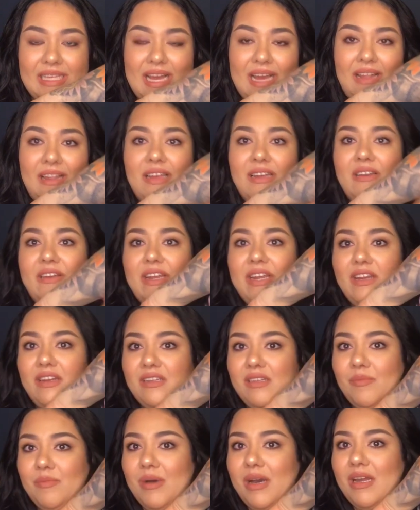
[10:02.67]
the outline right here
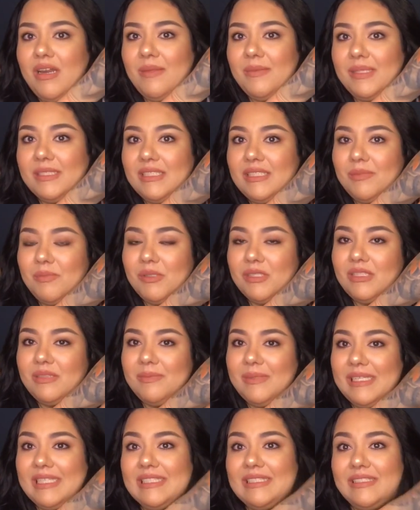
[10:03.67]
on the bottom. This is supposed to
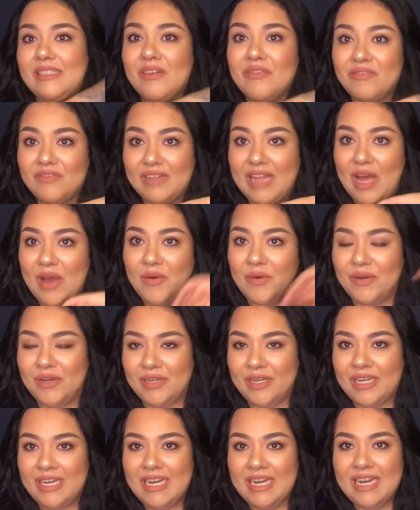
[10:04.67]
be a
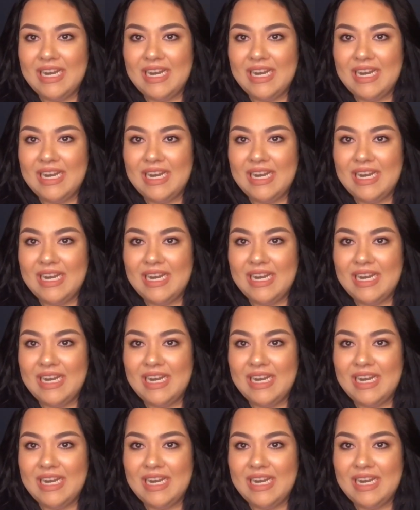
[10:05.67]
sunflower,